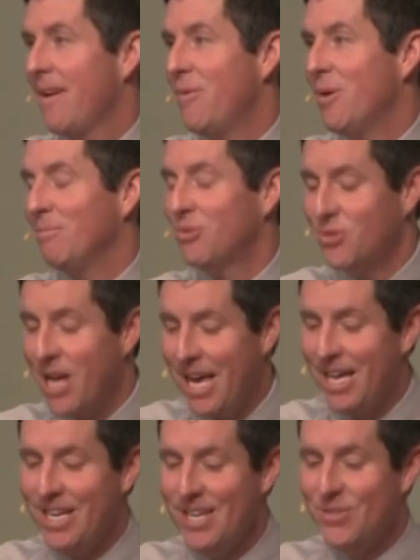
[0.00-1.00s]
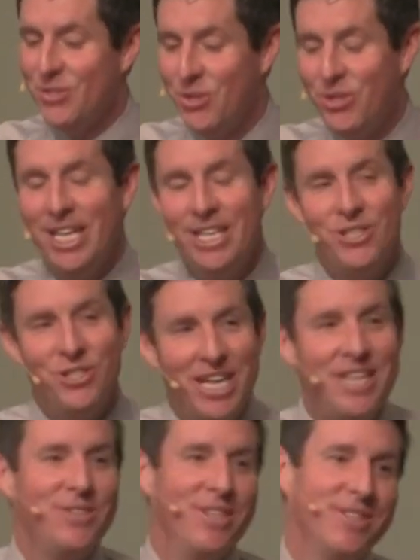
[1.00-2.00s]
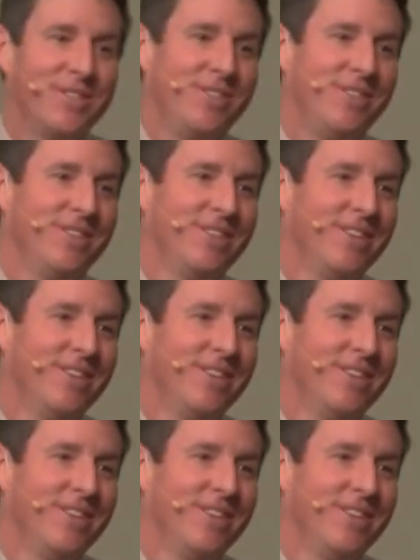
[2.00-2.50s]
What I'm saying is you need Jesus.